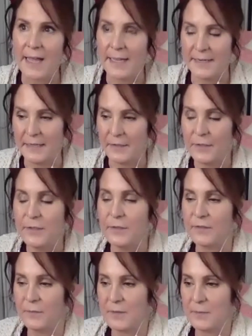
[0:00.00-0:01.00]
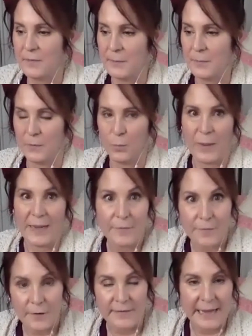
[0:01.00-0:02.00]
And it, you know, sometimes people wait
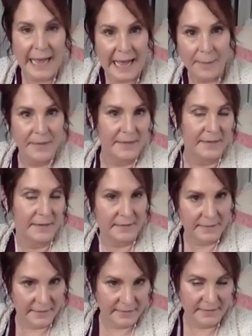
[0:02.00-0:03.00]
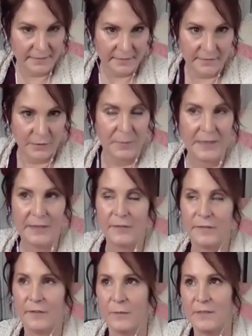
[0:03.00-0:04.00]
for it to happen and it doesn't so much.
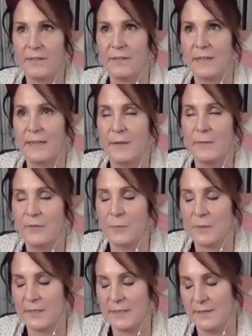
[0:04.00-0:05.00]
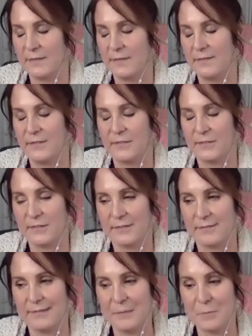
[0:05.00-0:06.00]
So it's like, I always want to just
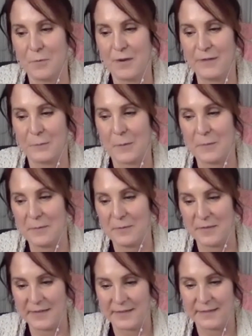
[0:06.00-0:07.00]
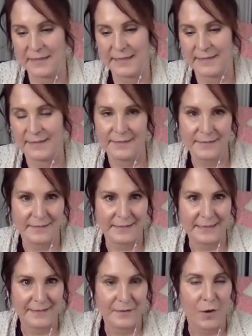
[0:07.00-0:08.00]
impress upon people that it doesn't,
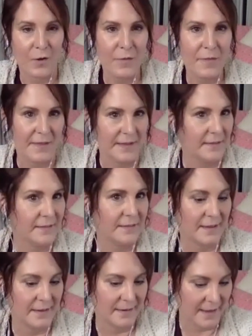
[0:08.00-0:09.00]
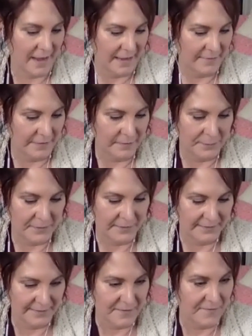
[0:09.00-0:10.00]
that all the things that I've
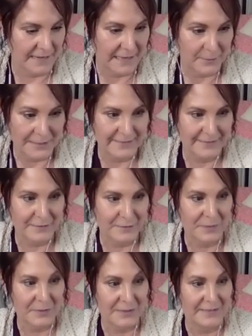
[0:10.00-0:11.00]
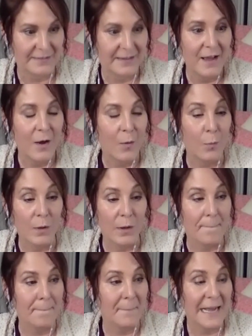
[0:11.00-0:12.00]
experienced, that Valerie has experienced,
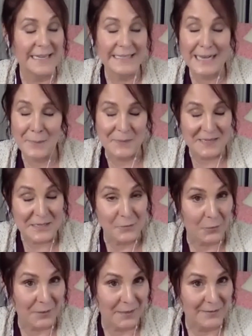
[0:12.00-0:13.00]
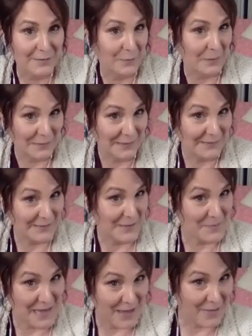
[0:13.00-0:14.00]
might not be your experience on the
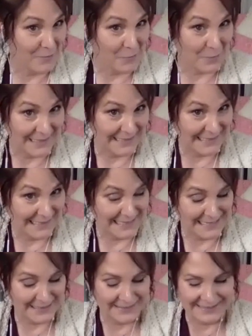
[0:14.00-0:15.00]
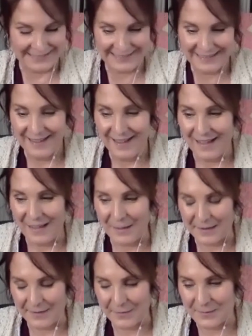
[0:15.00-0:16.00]
path of awakening and healing.
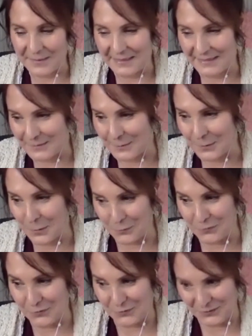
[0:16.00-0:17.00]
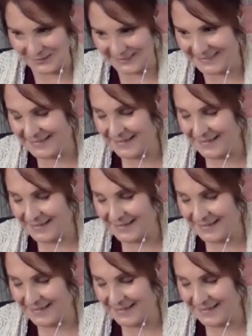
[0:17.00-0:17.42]
Everybody has their own journey.